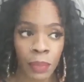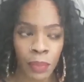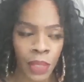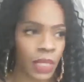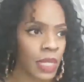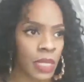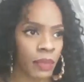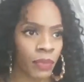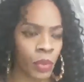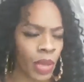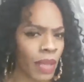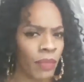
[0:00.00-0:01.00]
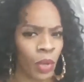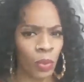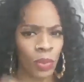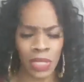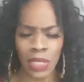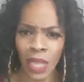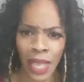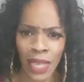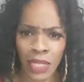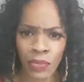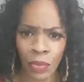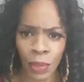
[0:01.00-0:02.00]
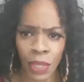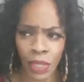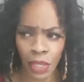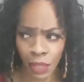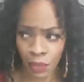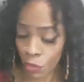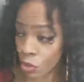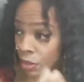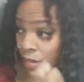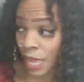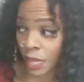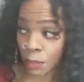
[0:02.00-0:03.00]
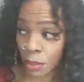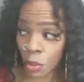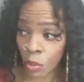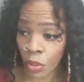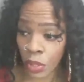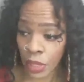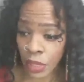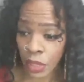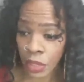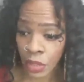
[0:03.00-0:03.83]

Because if you have no one to ask for money, if you're not employed,